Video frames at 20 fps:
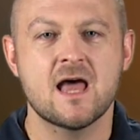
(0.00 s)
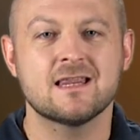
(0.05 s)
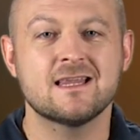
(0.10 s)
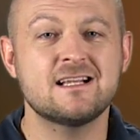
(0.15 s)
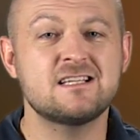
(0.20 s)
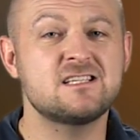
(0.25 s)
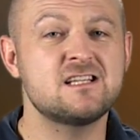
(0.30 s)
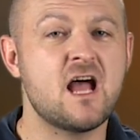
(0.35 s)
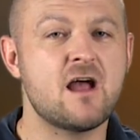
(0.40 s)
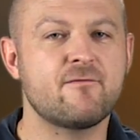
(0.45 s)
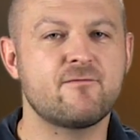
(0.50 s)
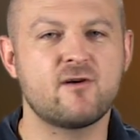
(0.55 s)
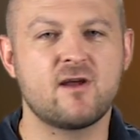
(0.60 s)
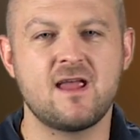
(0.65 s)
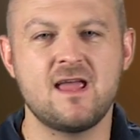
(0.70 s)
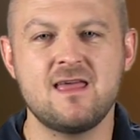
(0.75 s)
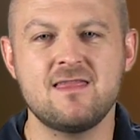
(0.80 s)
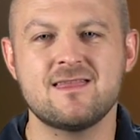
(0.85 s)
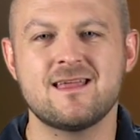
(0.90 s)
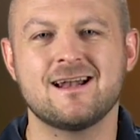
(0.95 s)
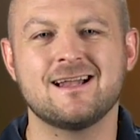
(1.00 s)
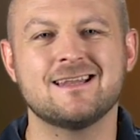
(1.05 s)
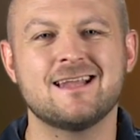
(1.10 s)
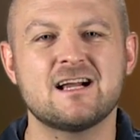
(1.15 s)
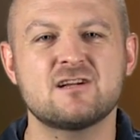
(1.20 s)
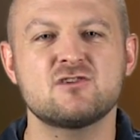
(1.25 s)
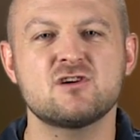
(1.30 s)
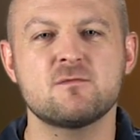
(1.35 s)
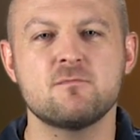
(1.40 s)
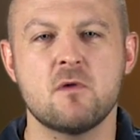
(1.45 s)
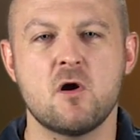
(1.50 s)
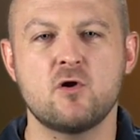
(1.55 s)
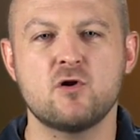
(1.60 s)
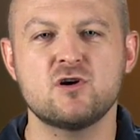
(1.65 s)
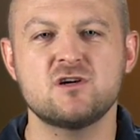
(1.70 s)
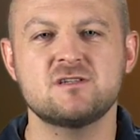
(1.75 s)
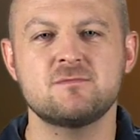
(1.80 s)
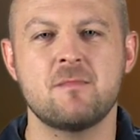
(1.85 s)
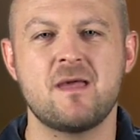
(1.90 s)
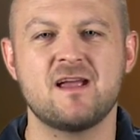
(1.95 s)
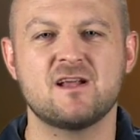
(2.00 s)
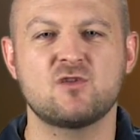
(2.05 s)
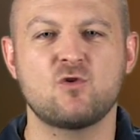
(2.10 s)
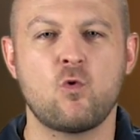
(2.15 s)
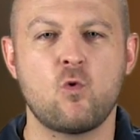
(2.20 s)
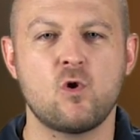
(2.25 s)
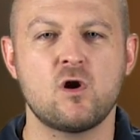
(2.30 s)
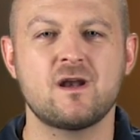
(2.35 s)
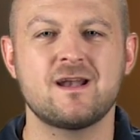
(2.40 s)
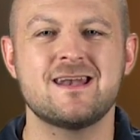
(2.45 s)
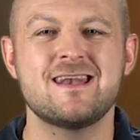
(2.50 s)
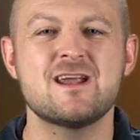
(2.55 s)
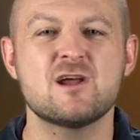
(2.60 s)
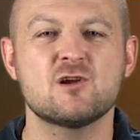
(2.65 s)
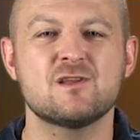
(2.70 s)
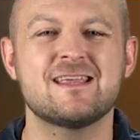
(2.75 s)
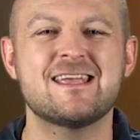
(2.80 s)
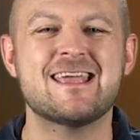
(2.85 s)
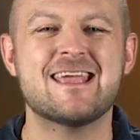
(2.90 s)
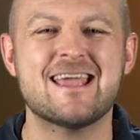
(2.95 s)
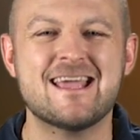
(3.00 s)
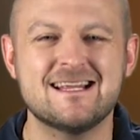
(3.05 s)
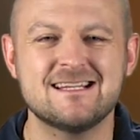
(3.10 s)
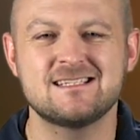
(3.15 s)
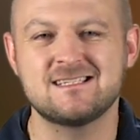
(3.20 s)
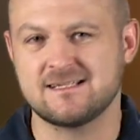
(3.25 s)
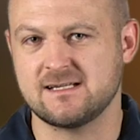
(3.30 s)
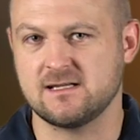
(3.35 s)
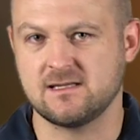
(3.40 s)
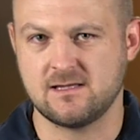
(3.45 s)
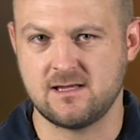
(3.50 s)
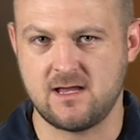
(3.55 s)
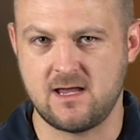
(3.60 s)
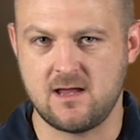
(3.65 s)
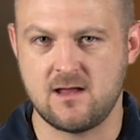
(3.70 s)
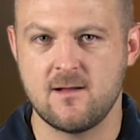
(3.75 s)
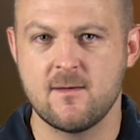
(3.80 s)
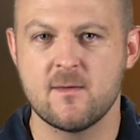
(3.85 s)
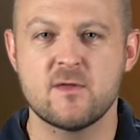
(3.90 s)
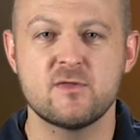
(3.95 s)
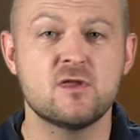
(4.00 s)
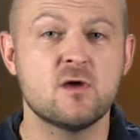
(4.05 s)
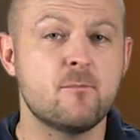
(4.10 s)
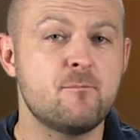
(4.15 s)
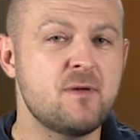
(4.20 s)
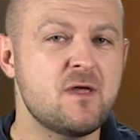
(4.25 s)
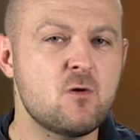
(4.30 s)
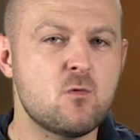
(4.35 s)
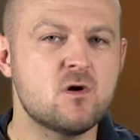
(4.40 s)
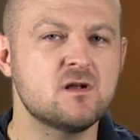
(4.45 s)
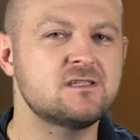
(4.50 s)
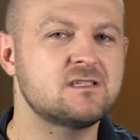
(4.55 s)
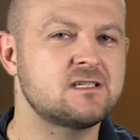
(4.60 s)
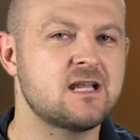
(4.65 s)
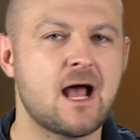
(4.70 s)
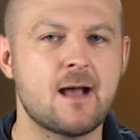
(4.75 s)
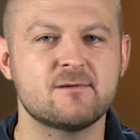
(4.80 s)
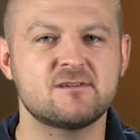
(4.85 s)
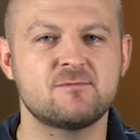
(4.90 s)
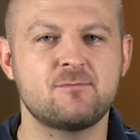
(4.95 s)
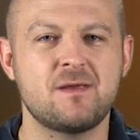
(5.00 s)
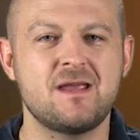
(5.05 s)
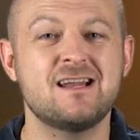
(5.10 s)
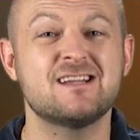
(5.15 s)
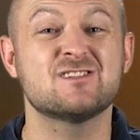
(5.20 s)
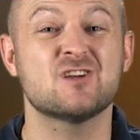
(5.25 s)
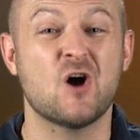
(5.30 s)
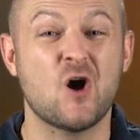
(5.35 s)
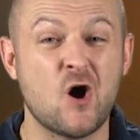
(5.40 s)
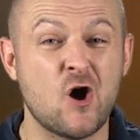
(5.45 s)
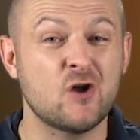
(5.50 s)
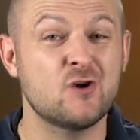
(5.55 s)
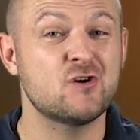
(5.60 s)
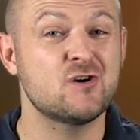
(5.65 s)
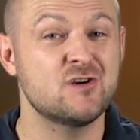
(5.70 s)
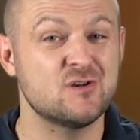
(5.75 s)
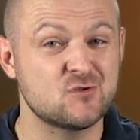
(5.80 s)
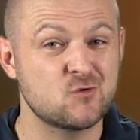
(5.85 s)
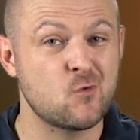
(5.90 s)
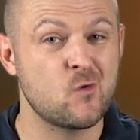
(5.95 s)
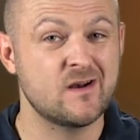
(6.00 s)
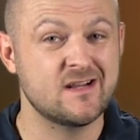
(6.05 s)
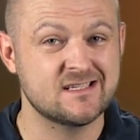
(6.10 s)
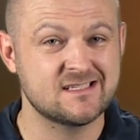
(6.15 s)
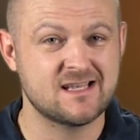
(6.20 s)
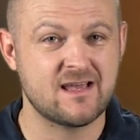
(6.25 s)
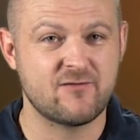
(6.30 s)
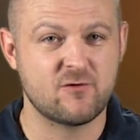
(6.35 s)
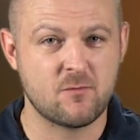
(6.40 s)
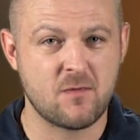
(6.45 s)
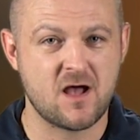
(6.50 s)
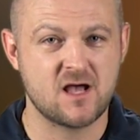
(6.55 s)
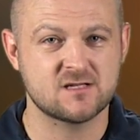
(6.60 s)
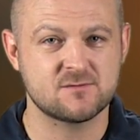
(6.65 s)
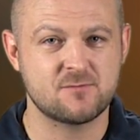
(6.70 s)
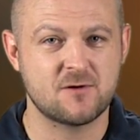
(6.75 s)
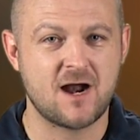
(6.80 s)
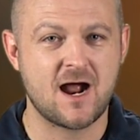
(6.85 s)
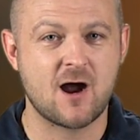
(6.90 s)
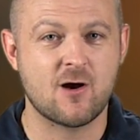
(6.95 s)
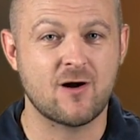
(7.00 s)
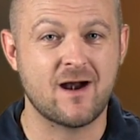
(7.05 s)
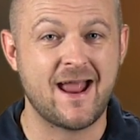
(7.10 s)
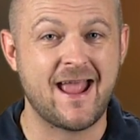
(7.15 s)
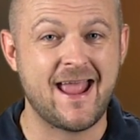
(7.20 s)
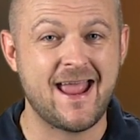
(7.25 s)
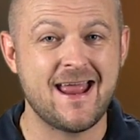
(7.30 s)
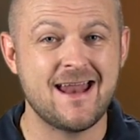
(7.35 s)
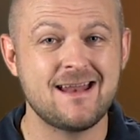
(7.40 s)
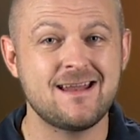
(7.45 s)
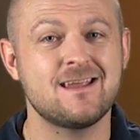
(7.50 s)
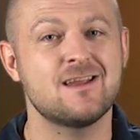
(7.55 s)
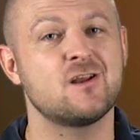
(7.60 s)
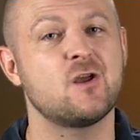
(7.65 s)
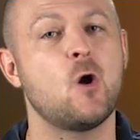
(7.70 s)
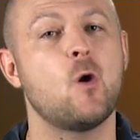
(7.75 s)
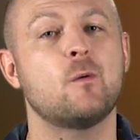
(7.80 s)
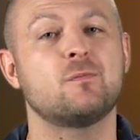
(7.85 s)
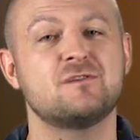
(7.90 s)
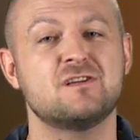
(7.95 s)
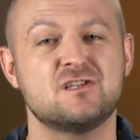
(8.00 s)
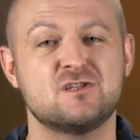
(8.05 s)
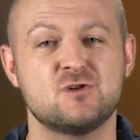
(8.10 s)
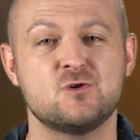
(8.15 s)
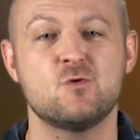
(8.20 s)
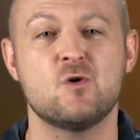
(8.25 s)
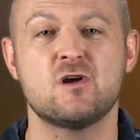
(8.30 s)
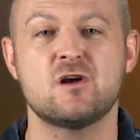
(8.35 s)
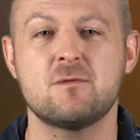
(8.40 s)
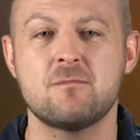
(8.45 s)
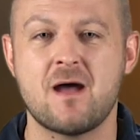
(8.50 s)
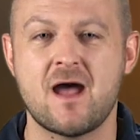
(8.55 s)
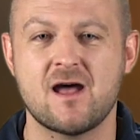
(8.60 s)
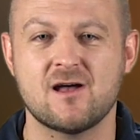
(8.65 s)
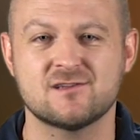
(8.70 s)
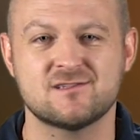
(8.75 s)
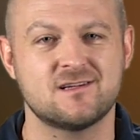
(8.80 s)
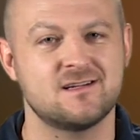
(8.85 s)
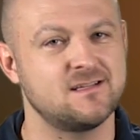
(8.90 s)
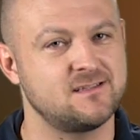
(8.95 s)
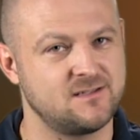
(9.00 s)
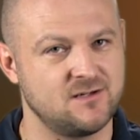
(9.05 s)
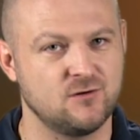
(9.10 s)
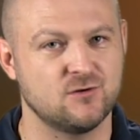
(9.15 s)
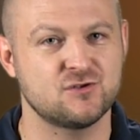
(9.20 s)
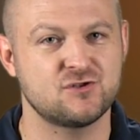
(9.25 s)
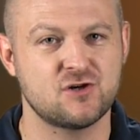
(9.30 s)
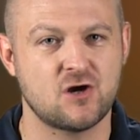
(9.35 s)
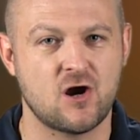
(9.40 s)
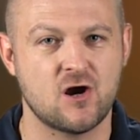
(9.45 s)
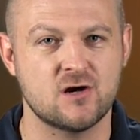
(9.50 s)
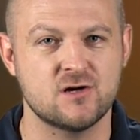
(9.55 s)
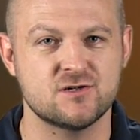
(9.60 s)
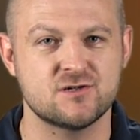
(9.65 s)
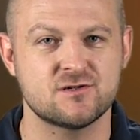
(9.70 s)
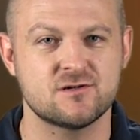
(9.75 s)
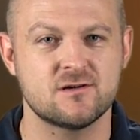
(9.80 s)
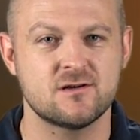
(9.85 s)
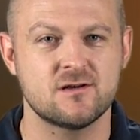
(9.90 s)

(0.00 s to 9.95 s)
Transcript: Let's not forget that electric motors make torque nearly instantly. The B1's top speed is 127 miles per hour and can go up to 200 miles on a single charge.